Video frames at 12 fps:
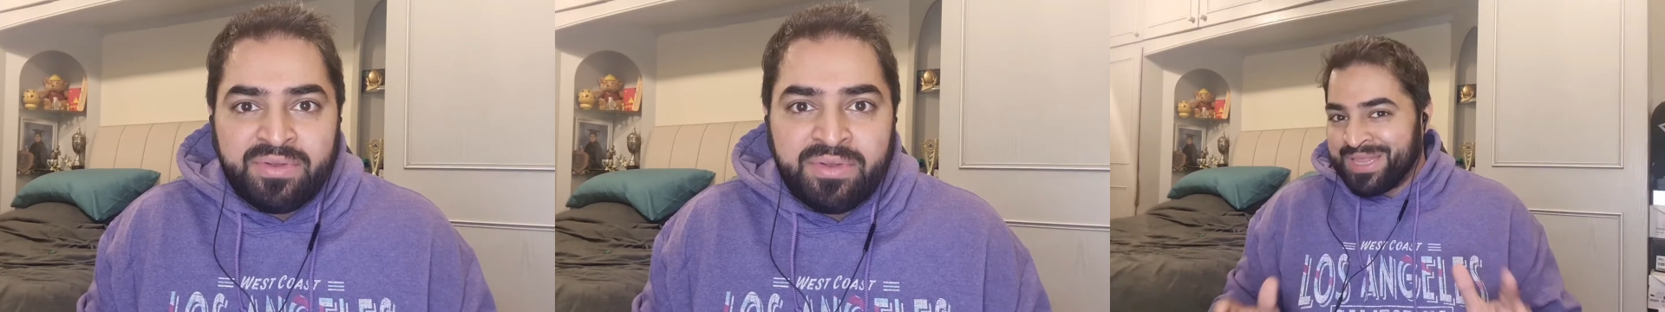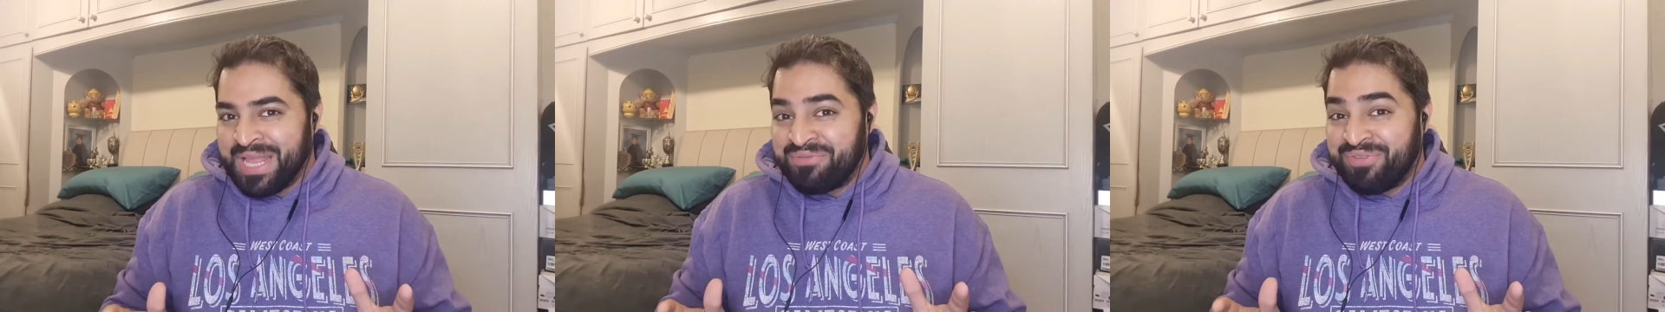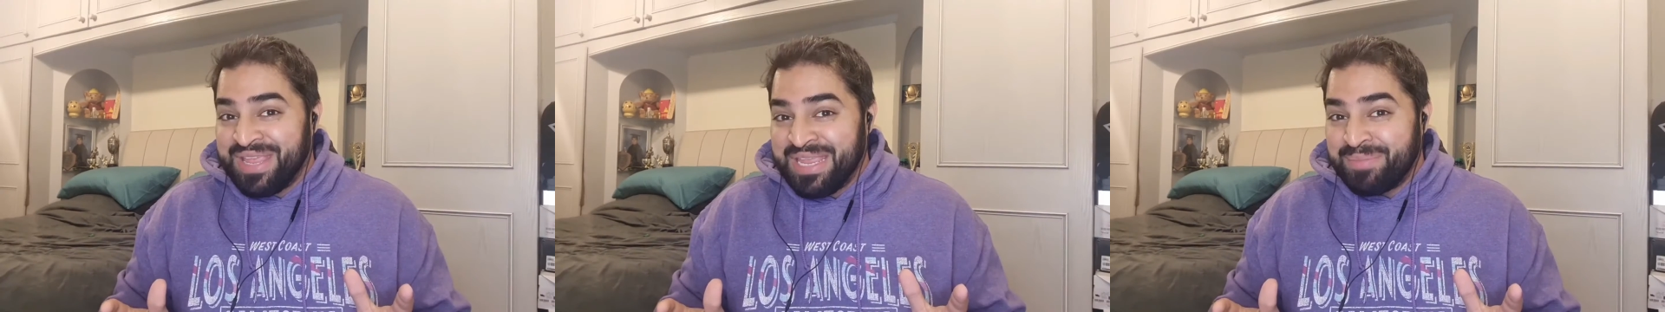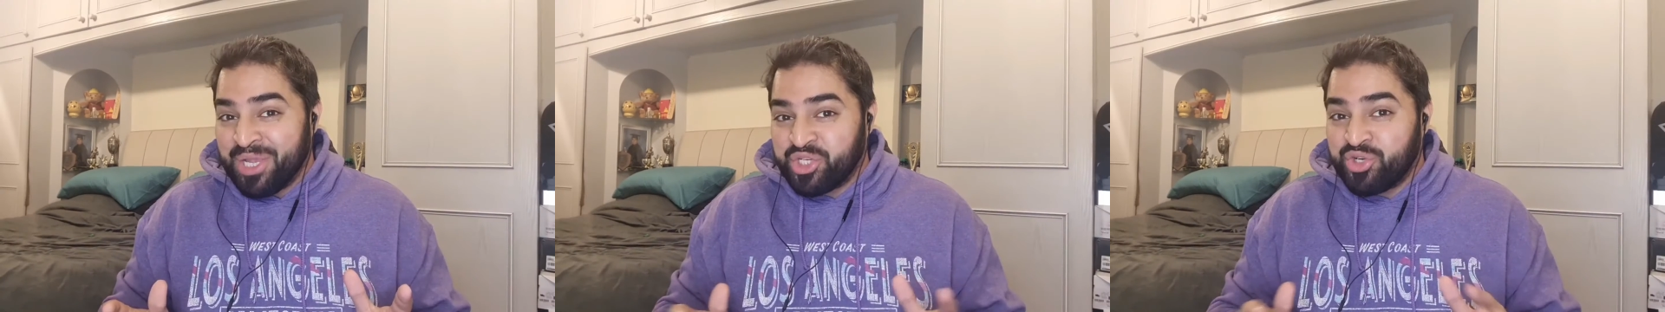But then
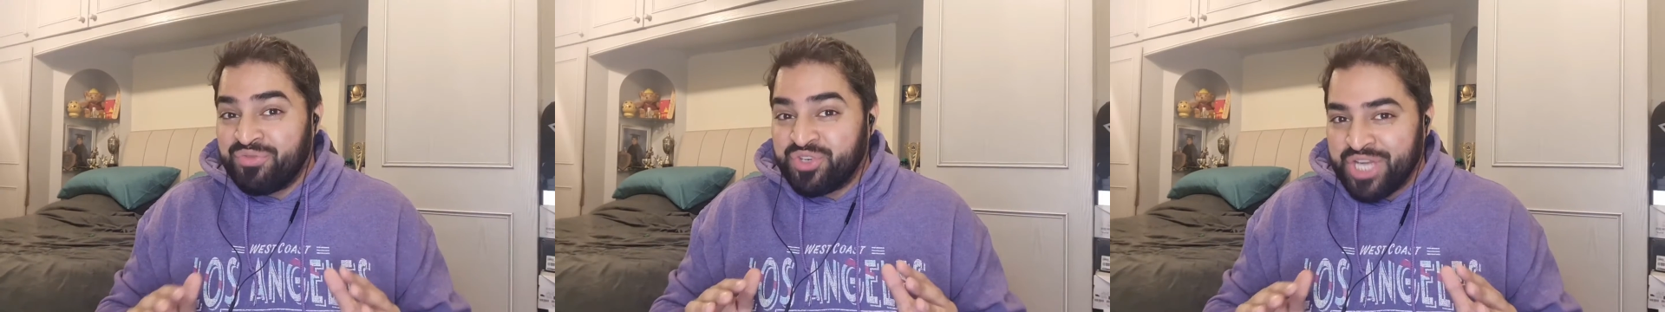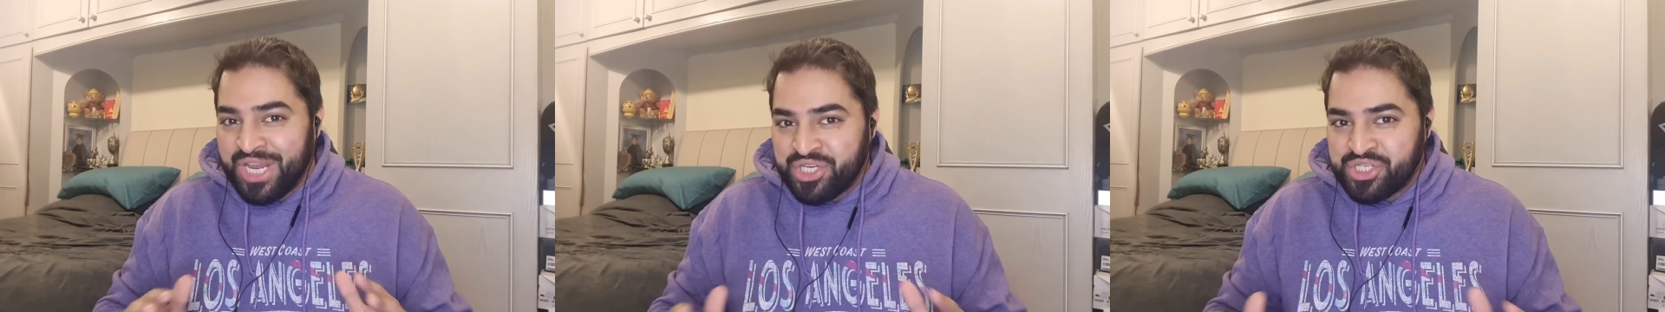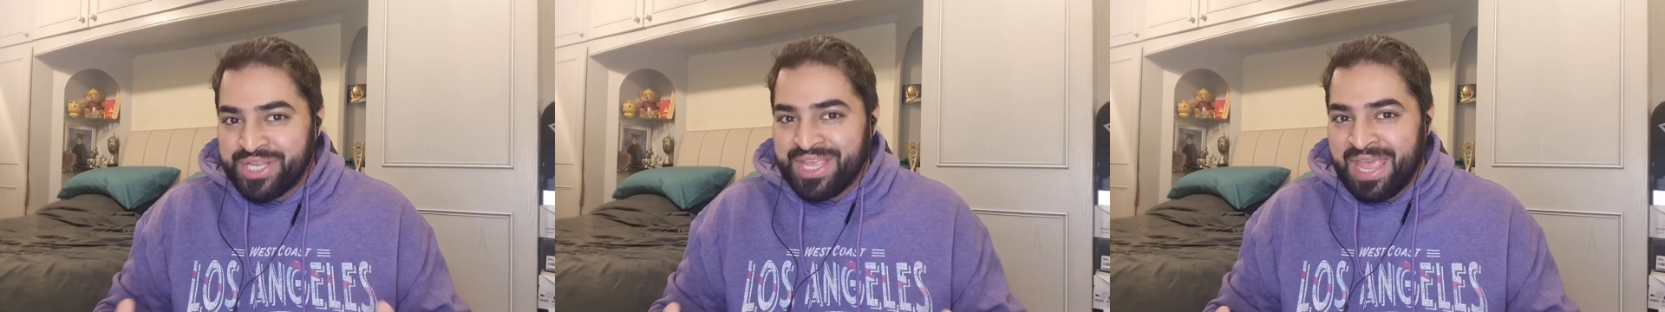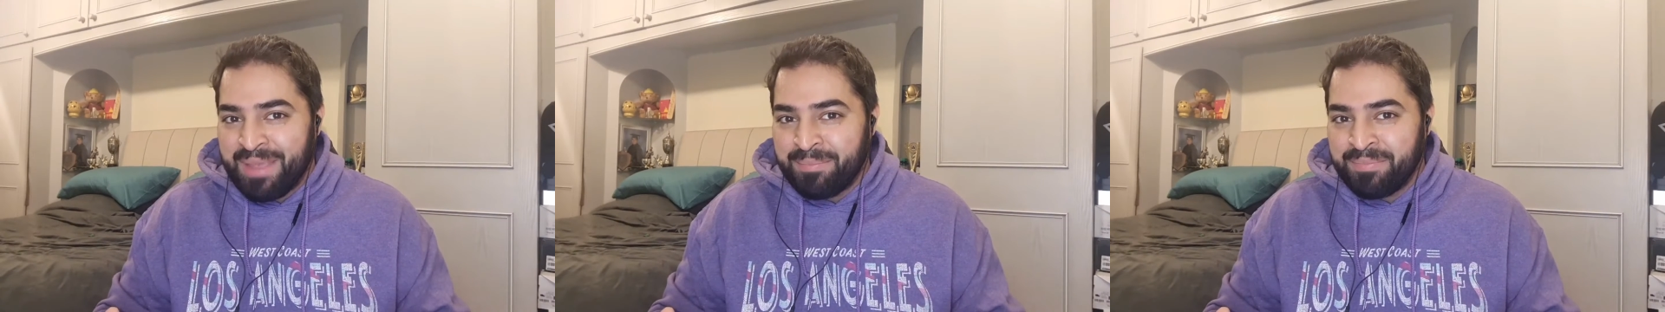Fahim Ashraf changed the
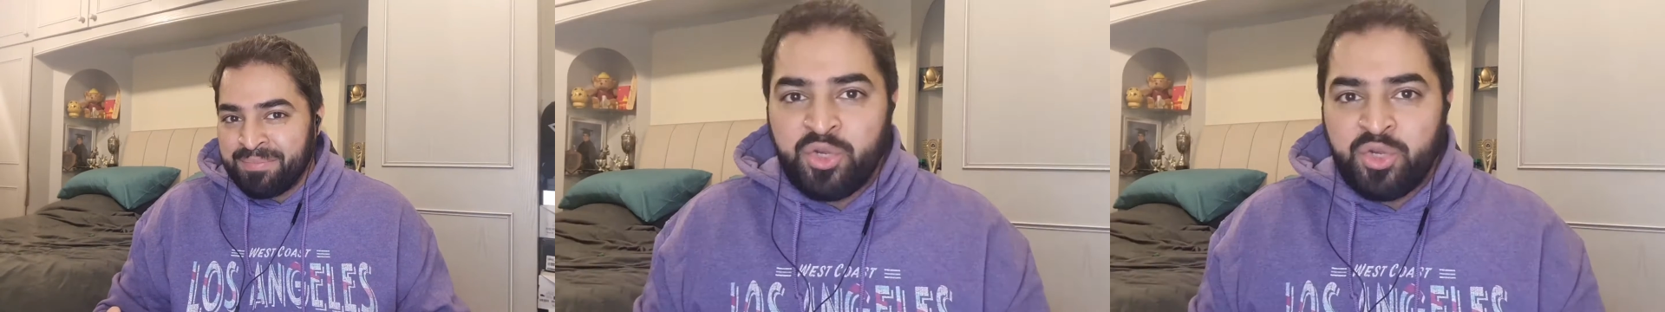game.